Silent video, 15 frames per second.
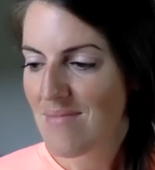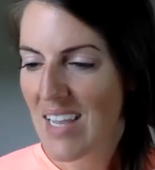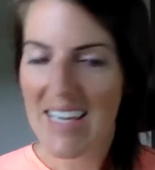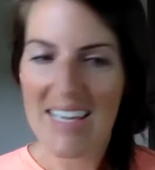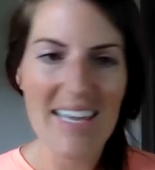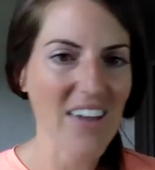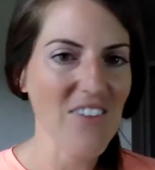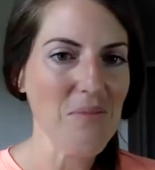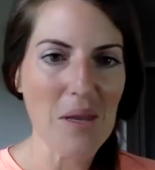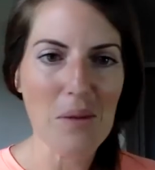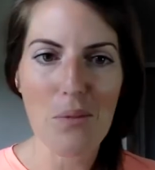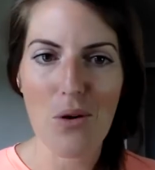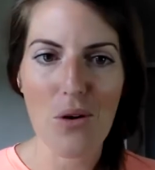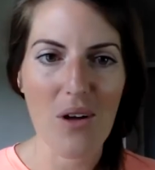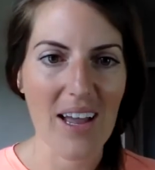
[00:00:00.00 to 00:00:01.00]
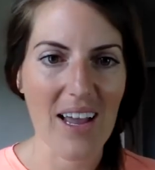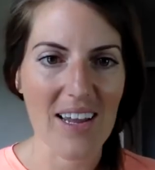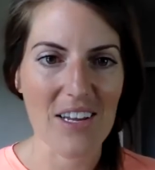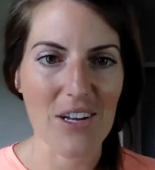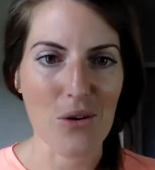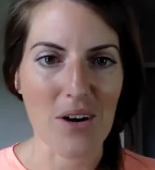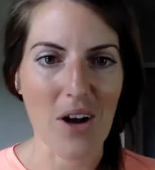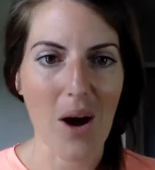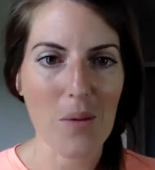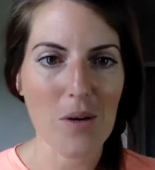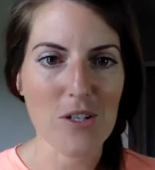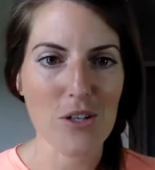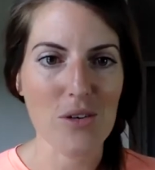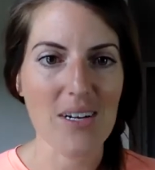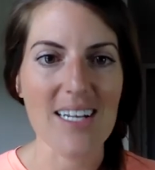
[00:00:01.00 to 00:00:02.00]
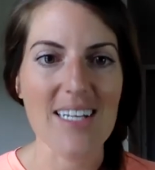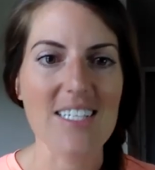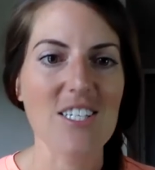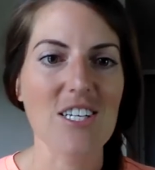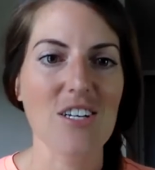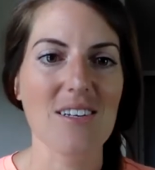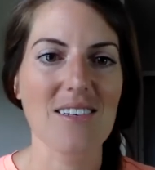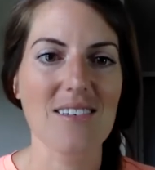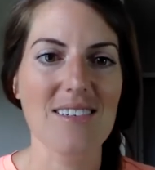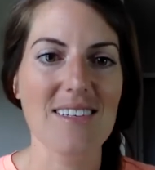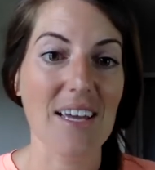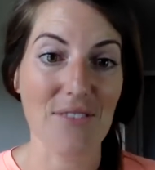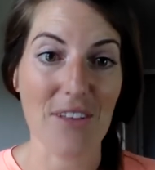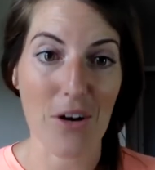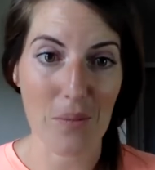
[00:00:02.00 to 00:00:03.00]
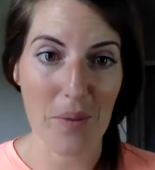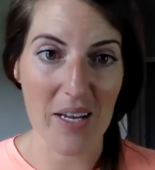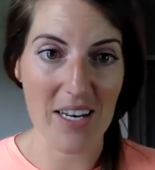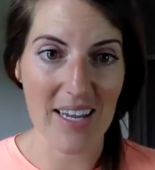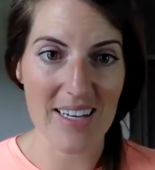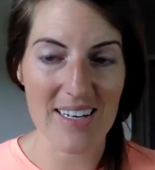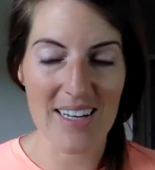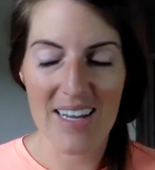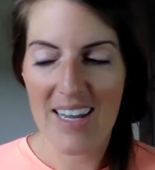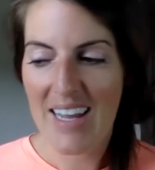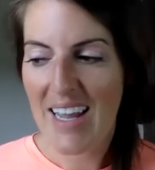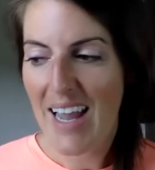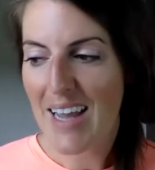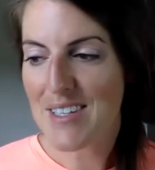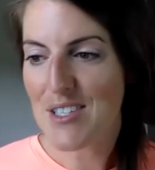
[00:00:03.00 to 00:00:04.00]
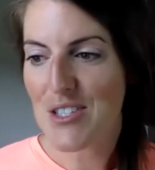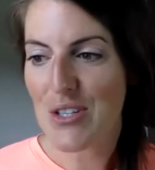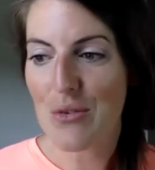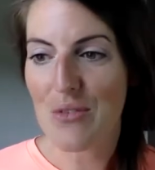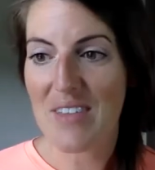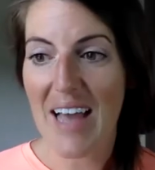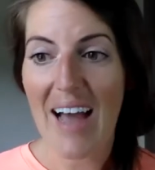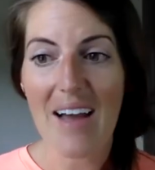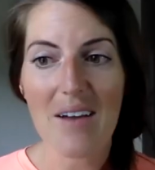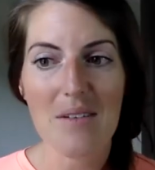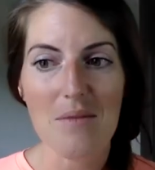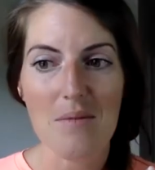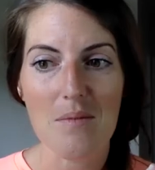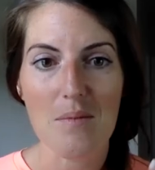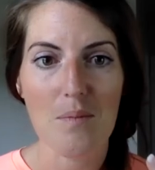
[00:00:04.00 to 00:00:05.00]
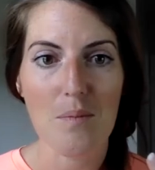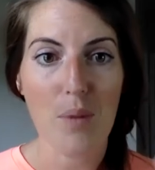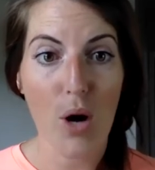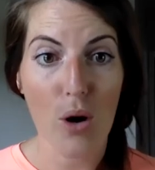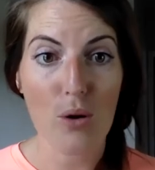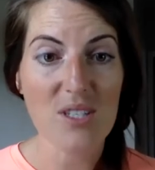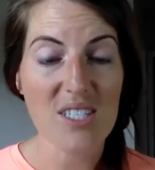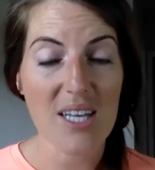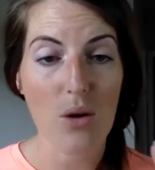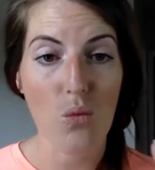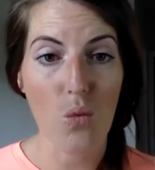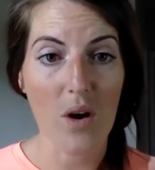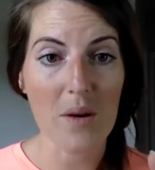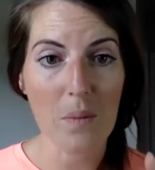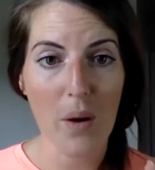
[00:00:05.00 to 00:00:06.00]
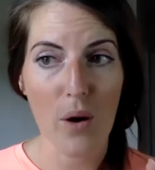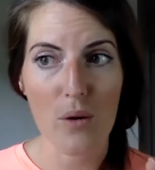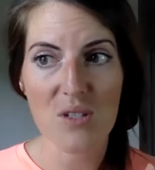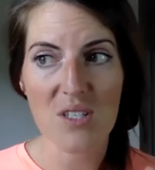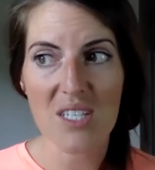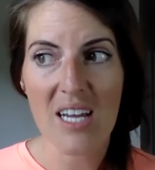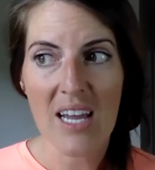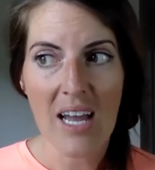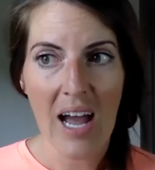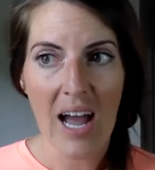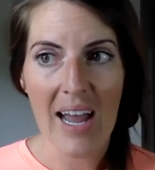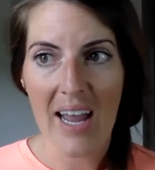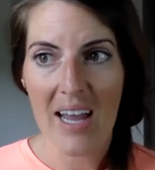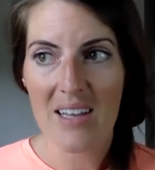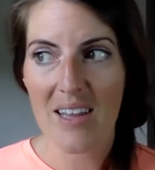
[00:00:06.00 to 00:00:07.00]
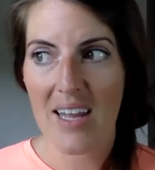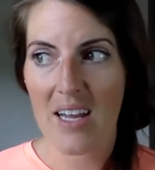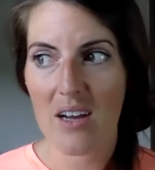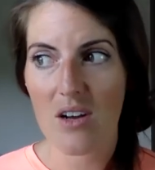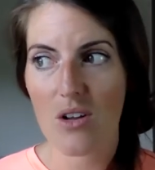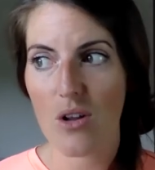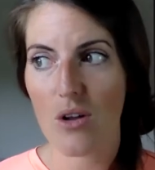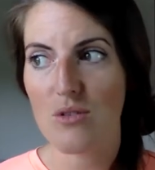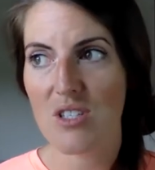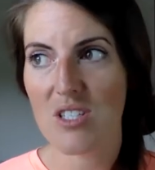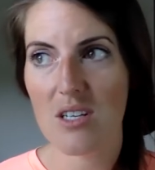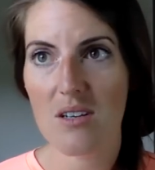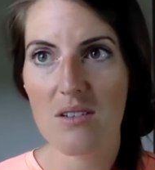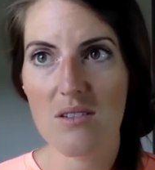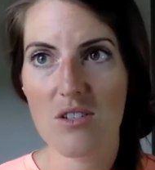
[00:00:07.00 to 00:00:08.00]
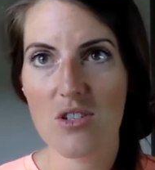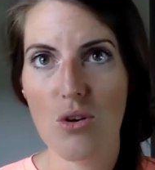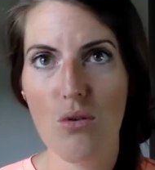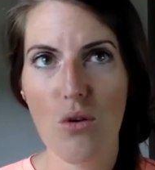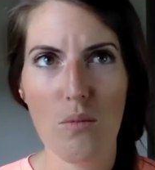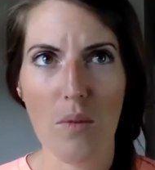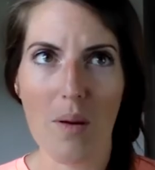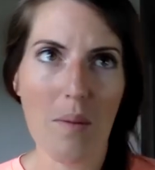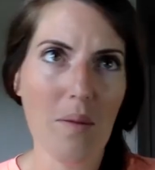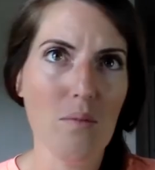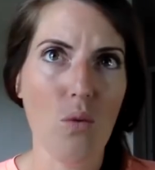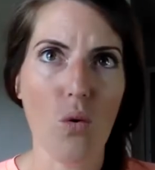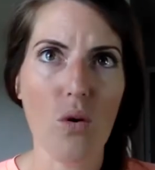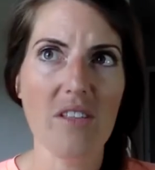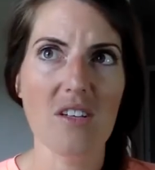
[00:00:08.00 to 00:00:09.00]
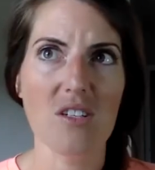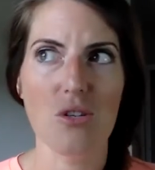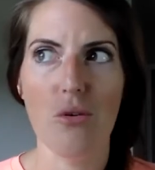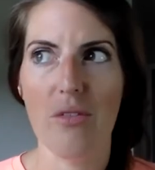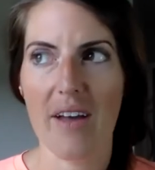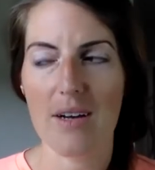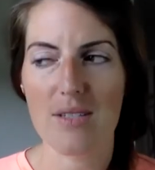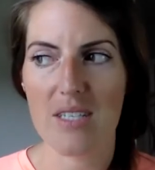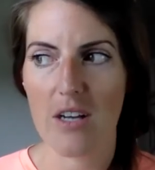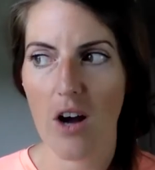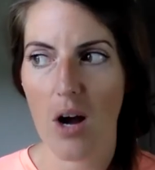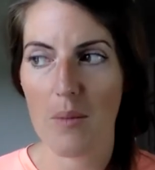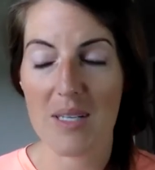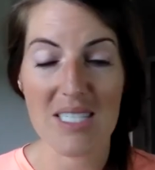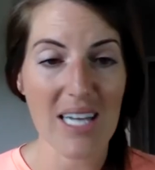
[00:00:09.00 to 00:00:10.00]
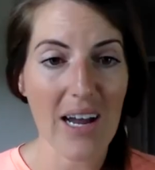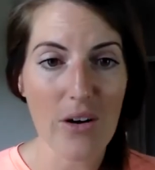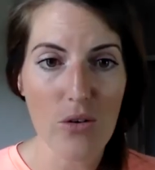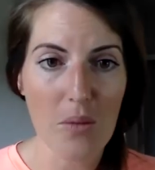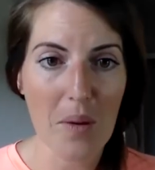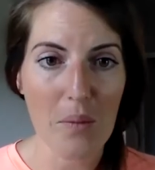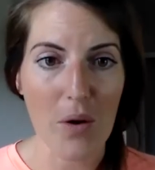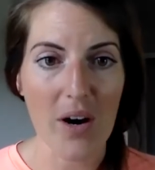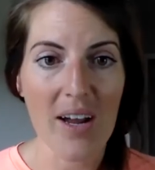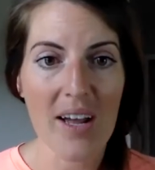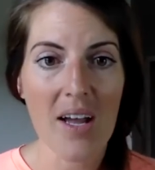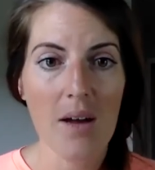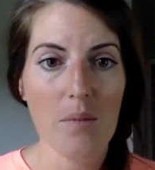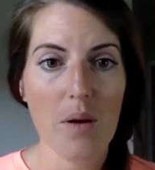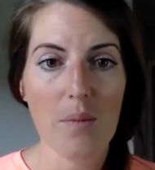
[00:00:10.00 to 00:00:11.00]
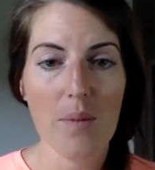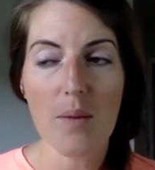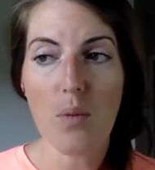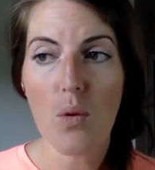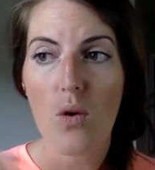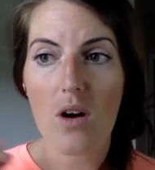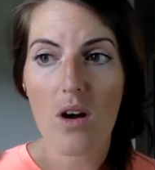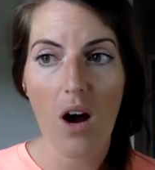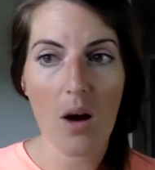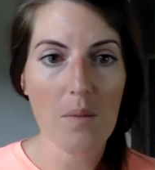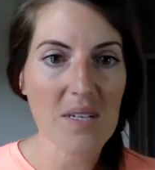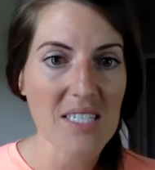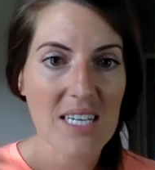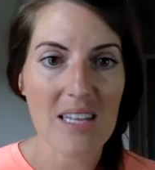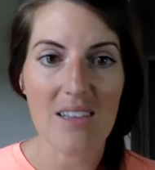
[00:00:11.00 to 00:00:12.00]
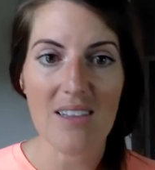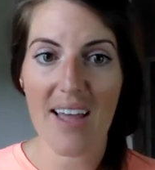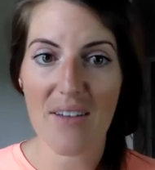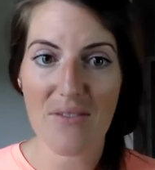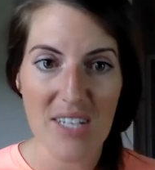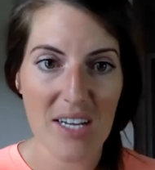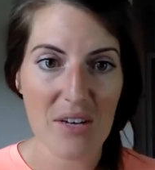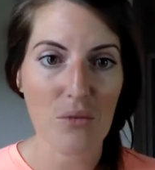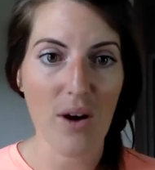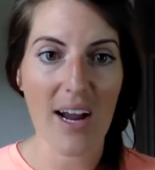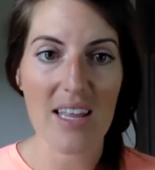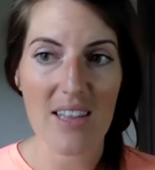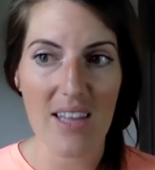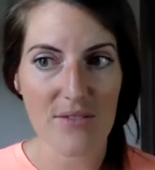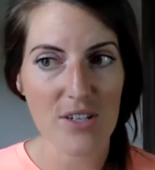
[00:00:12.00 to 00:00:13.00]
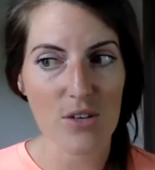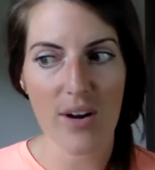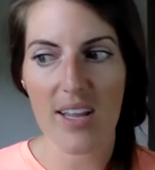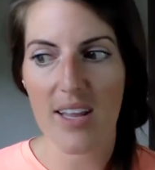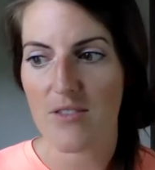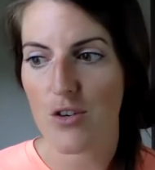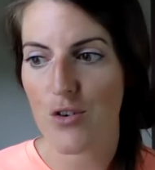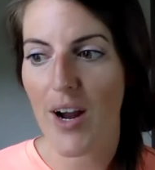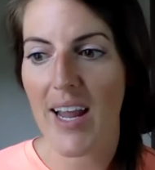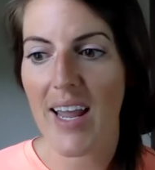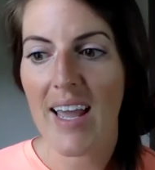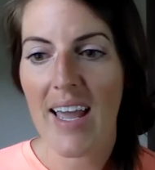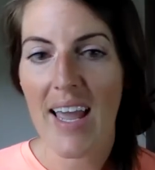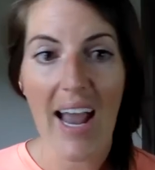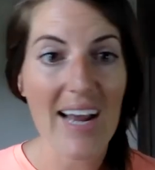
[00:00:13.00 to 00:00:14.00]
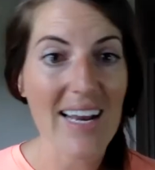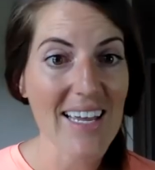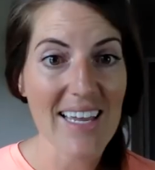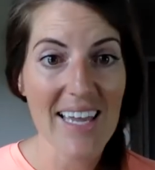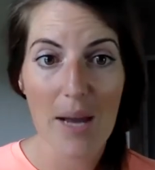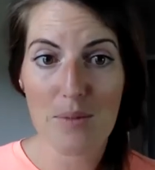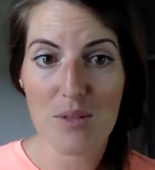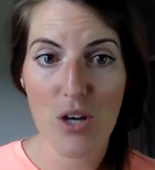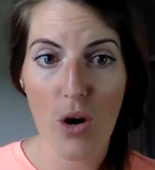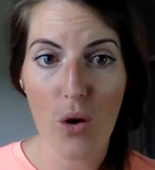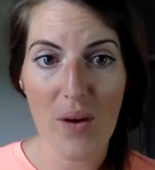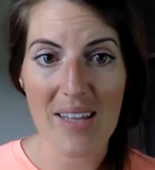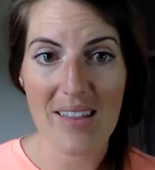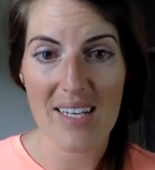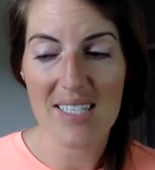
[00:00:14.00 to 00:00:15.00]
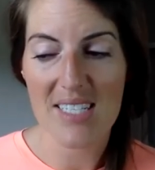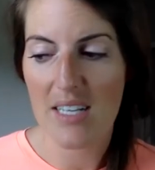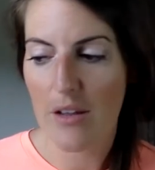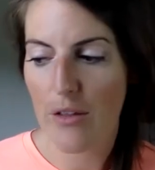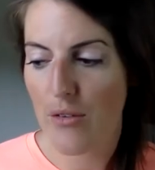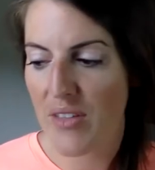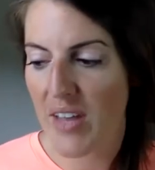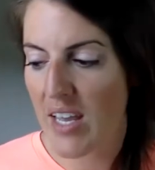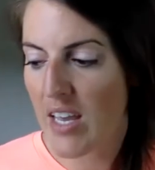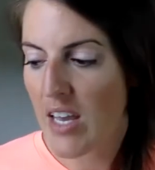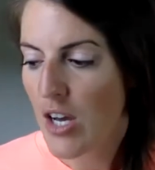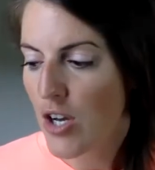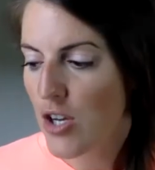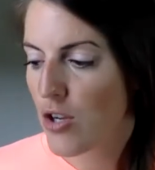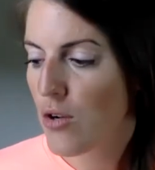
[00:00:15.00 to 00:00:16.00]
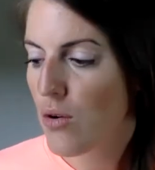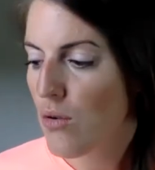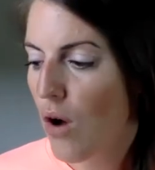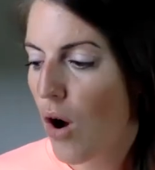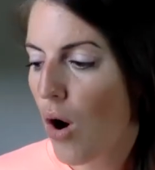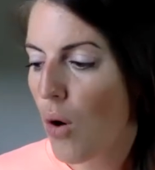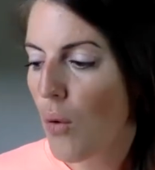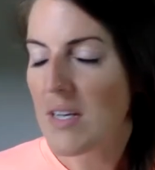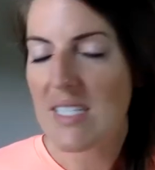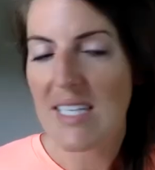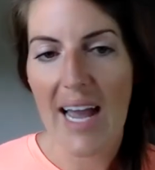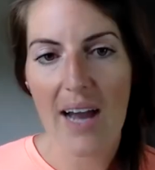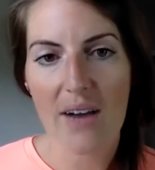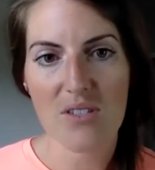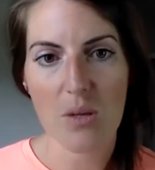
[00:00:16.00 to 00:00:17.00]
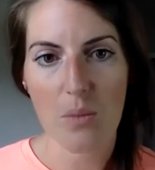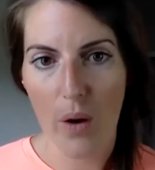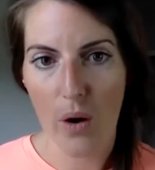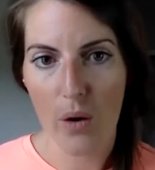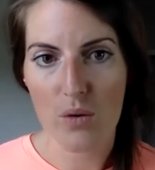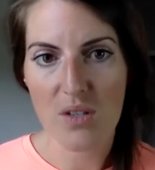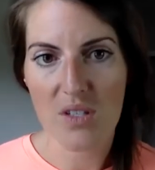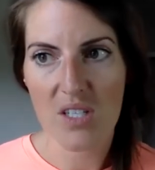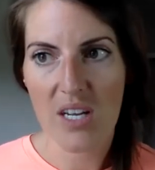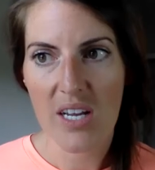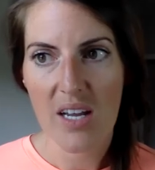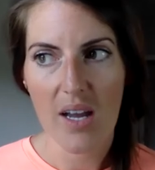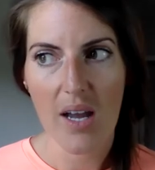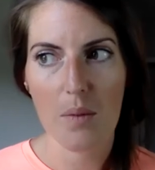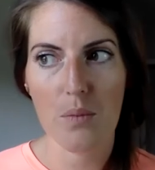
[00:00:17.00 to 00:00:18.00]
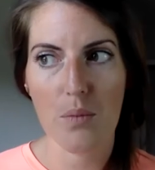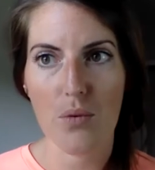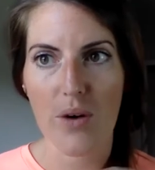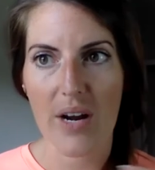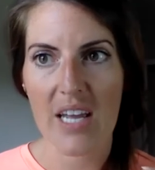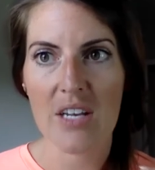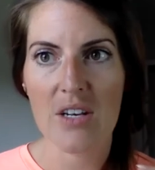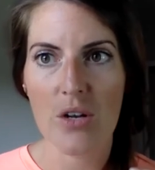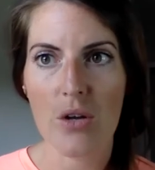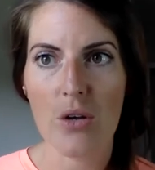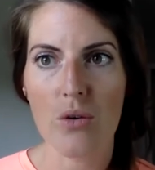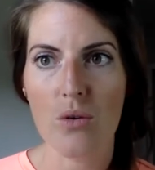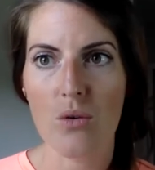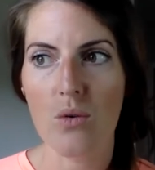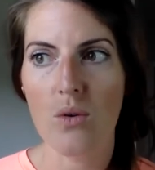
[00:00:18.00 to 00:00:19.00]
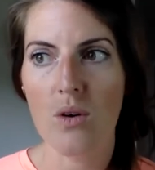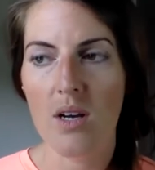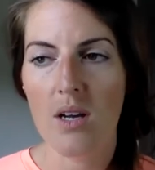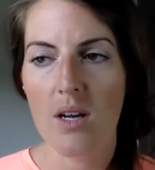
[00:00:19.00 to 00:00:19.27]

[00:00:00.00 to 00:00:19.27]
It gave people an opportunity to give their opinion. And so that one post, I had like close to 2 or maybe more than 2,000 comments. I don't remember, but people were commenting left and right, left and right, left and right. And it kept going. That's another thing. You don't always have to post a brand new,